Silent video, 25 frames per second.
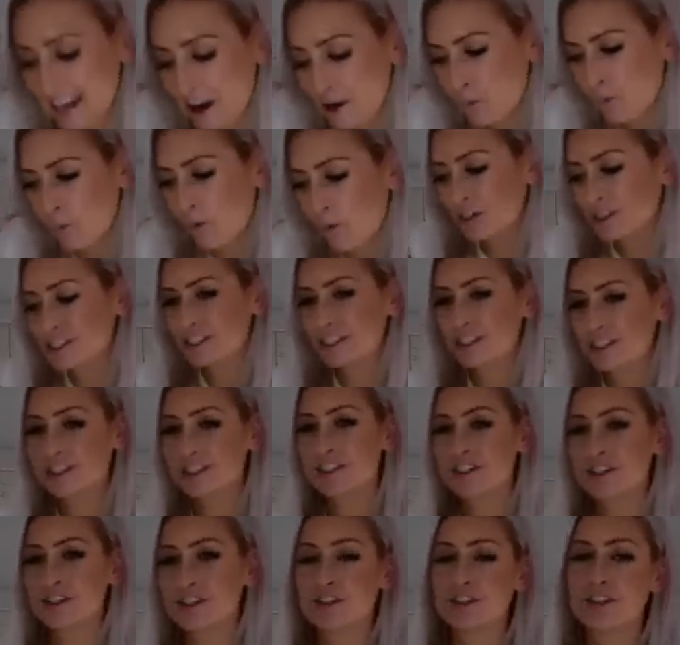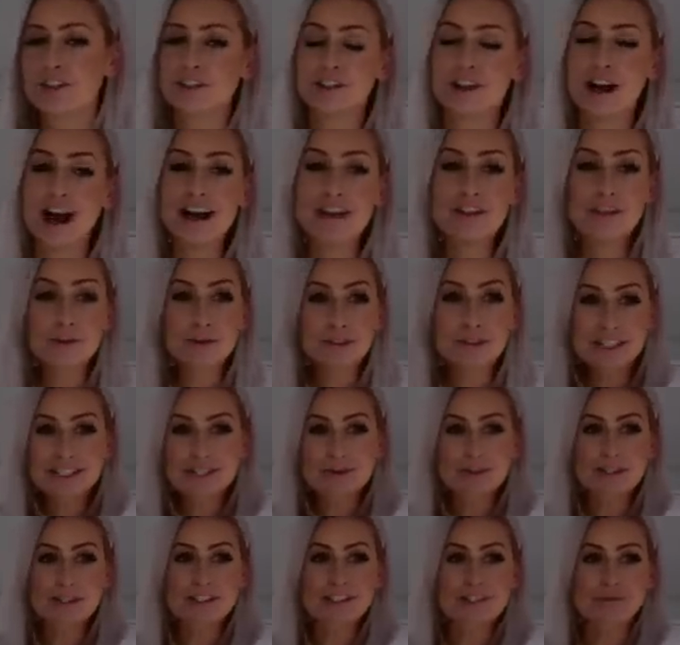wanted to, I thought this
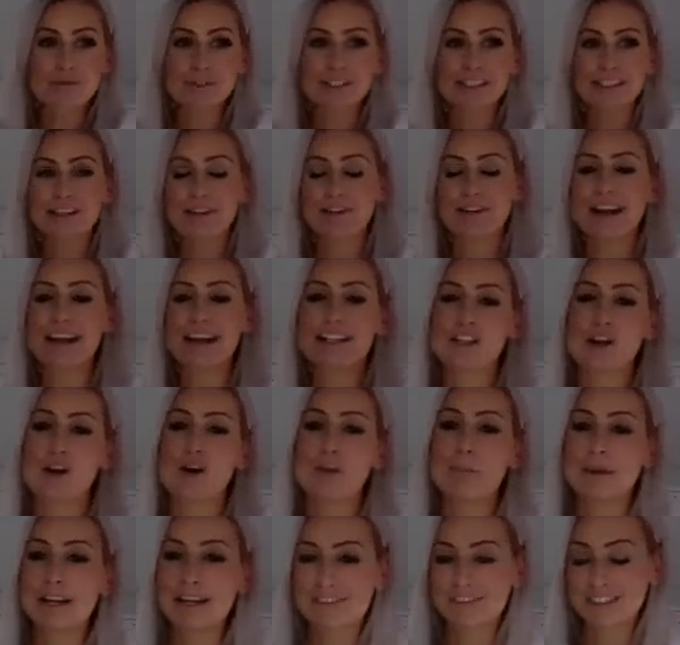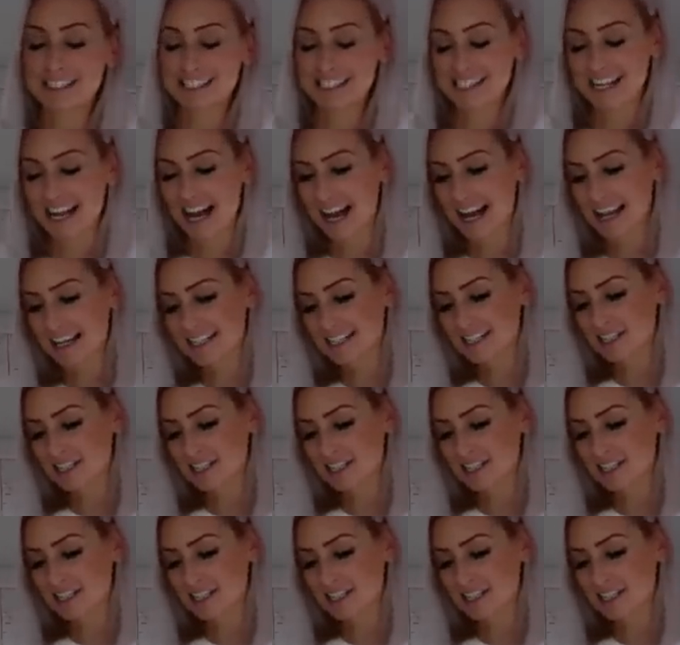was a really great topic for today.